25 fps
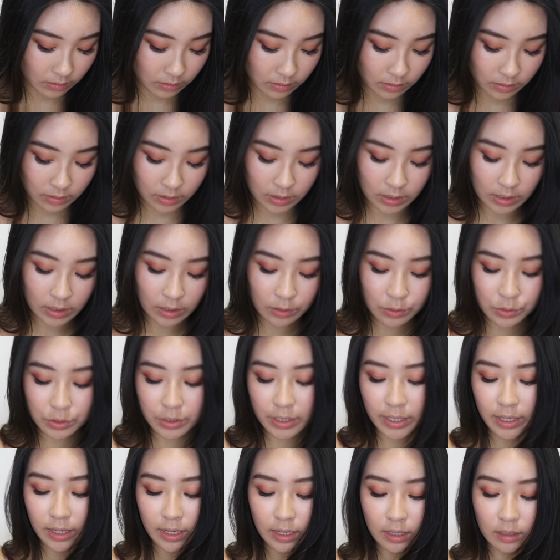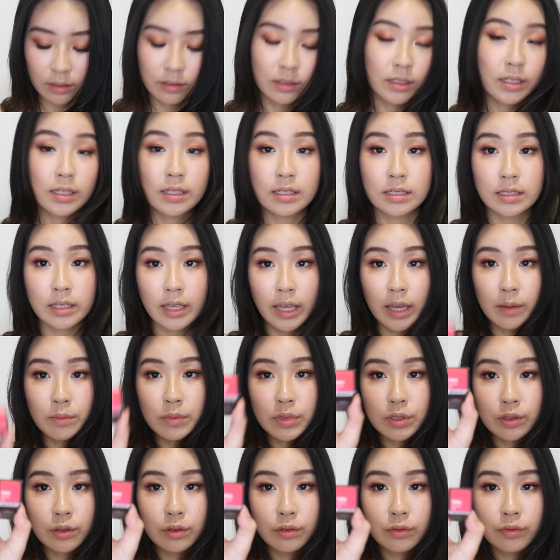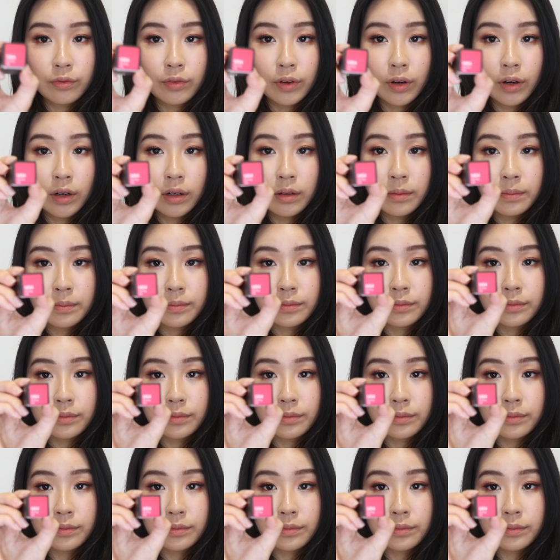Okay, I'll try out this M04.